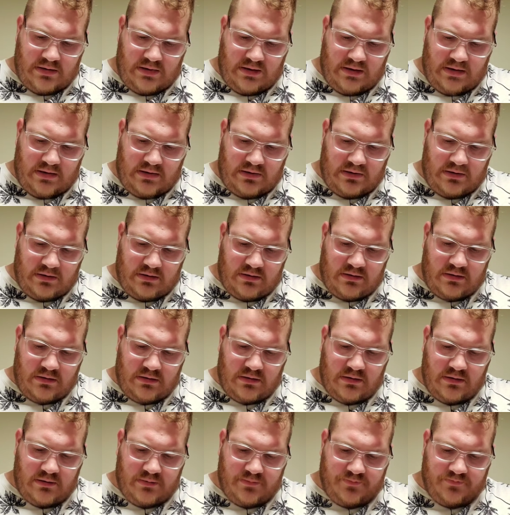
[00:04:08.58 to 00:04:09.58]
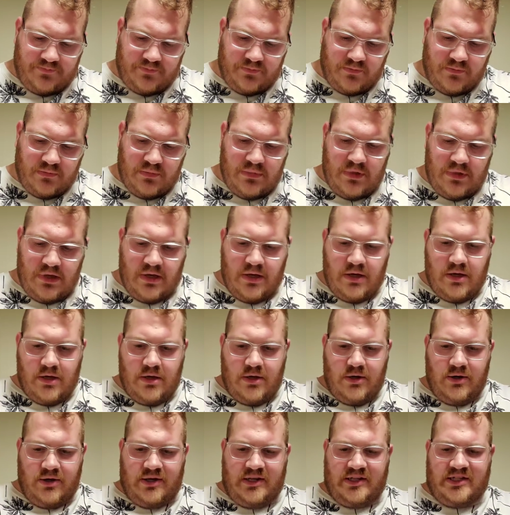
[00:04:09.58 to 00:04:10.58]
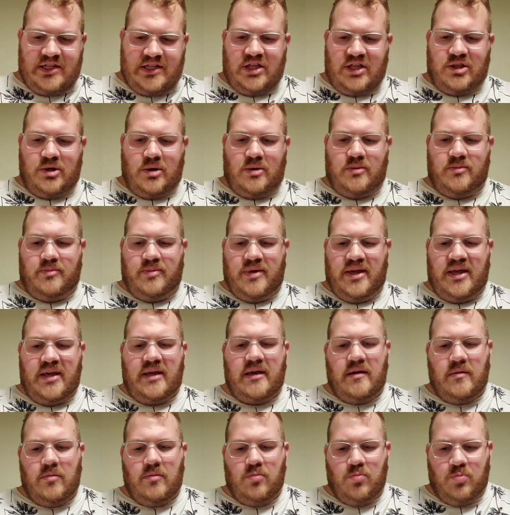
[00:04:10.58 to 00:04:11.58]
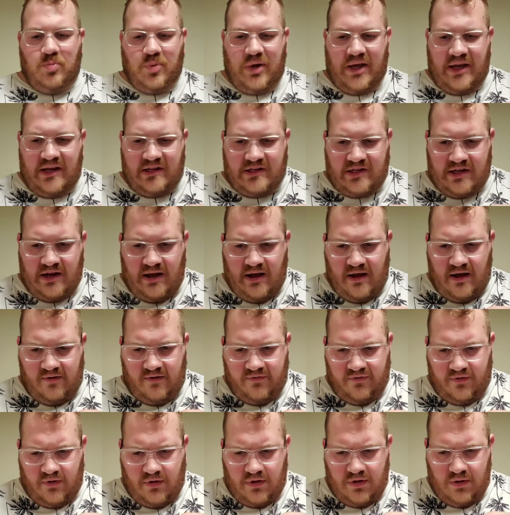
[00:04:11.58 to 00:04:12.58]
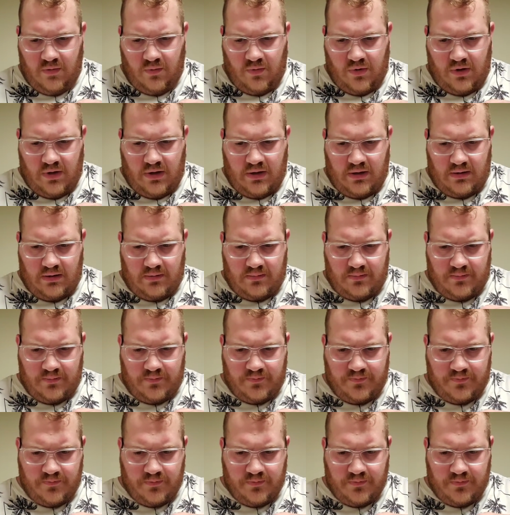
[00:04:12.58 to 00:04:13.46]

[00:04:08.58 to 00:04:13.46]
And you can sit there and be pissed off all you want